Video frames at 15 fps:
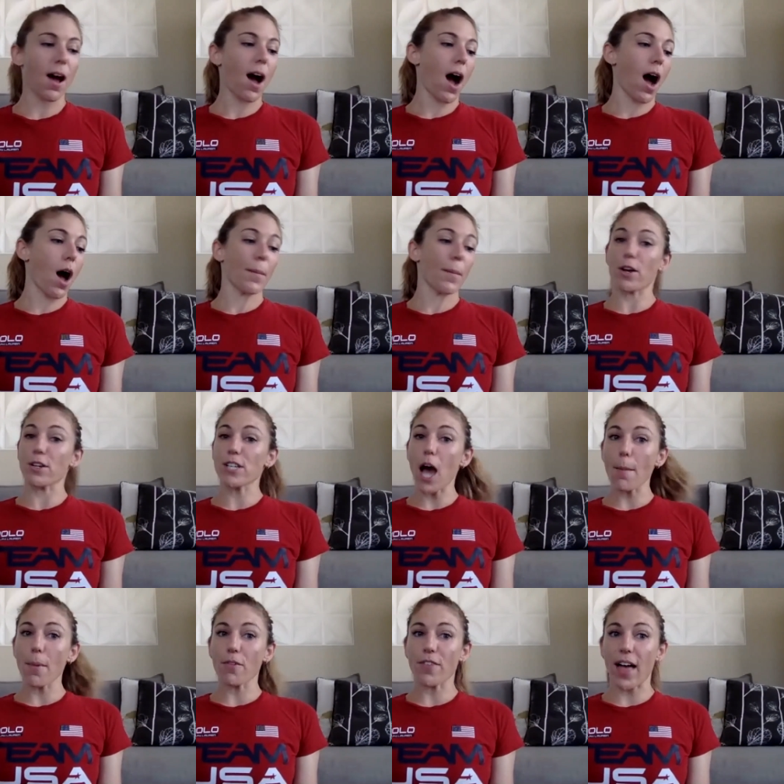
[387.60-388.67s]
And on
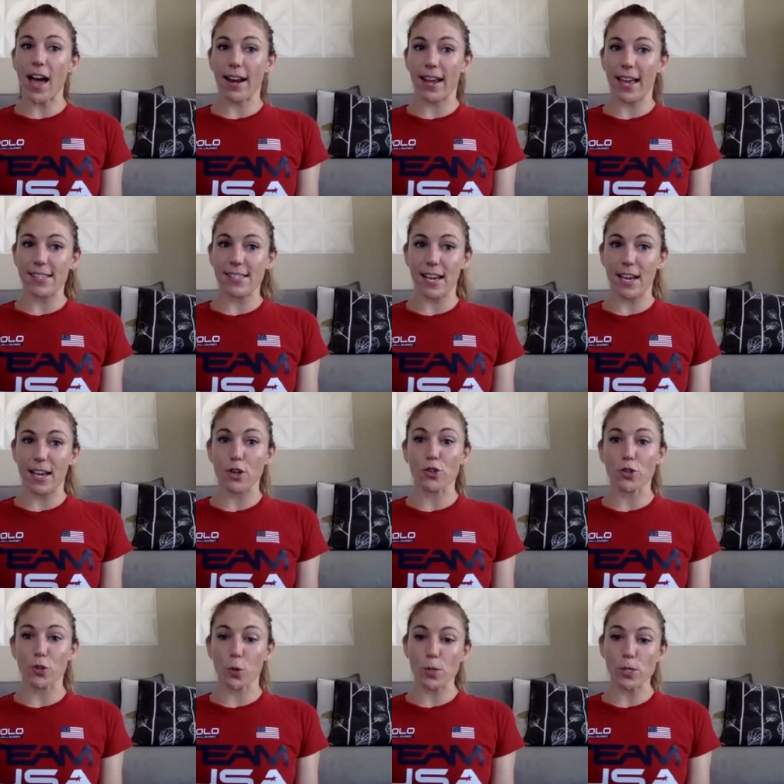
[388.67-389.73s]
top of that, as a
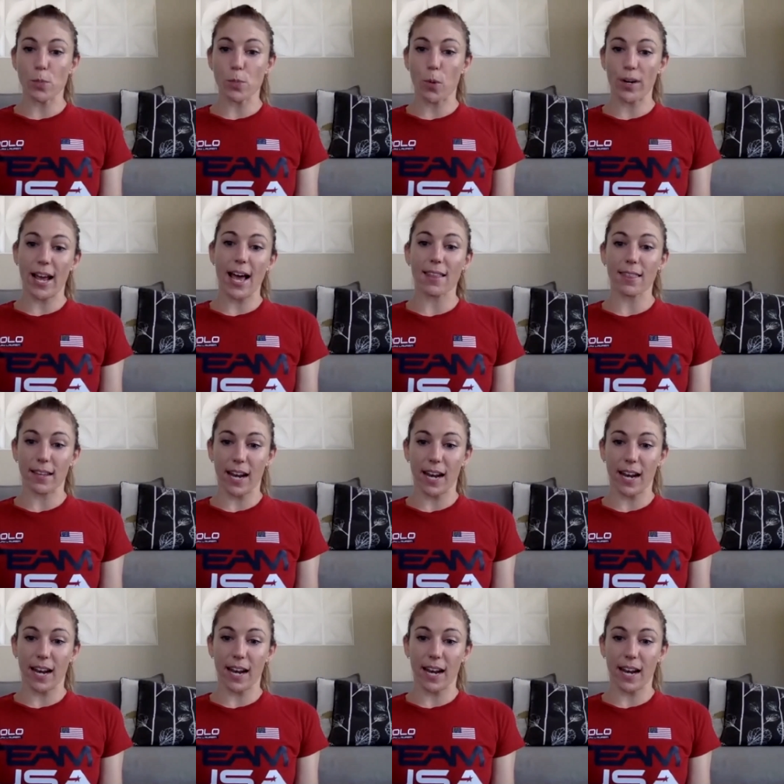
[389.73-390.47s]
dual sport athlete,